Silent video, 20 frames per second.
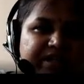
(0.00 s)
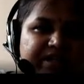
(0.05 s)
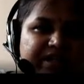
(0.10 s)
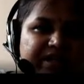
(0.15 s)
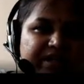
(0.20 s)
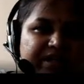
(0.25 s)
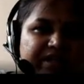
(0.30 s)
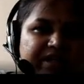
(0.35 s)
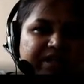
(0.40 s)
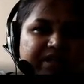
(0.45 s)

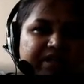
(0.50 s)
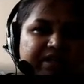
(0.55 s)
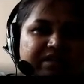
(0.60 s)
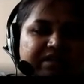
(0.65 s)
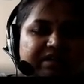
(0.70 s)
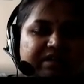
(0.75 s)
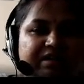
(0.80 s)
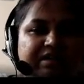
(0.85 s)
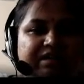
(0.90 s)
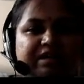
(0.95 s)
uh,
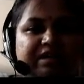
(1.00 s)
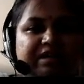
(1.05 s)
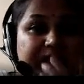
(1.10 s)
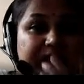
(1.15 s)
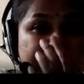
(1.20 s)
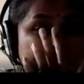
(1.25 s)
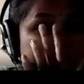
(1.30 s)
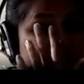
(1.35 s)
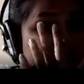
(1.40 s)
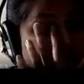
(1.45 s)

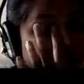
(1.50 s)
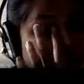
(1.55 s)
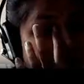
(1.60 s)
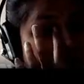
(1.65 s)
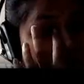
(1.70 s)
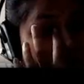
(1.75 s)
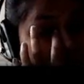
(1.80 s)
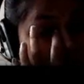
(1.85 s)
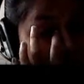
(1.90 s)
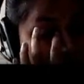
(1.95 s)
intensity as